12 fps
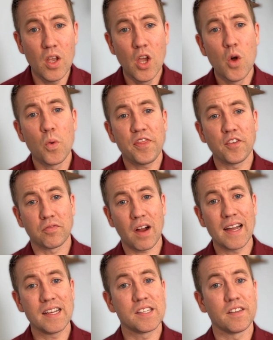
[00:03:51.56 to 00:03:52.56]
With the
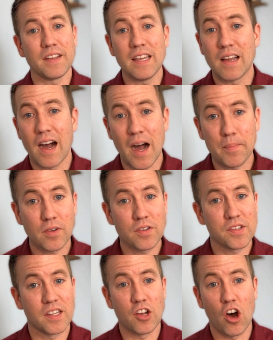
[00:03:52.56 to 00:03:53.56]
rise of e-commerce
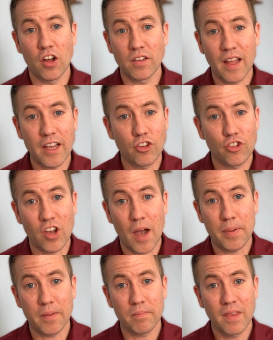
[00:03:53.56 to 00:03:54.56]
and online
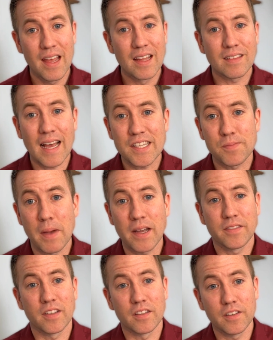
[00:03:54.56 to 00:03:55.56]
shopping, last mile
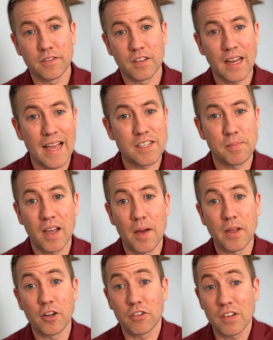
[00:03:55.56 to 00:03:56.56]
delivery has become
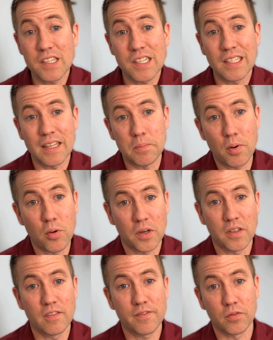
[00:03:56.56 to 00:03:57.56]
increasingly
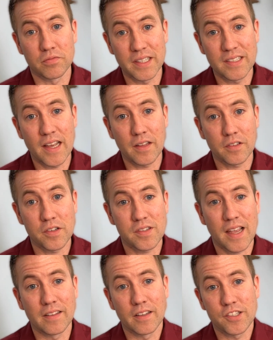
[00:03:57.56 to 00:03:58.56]
important for retailers
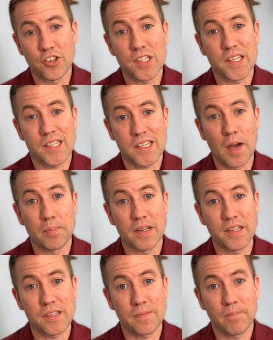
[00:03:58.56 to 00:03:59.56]
and logistics companies.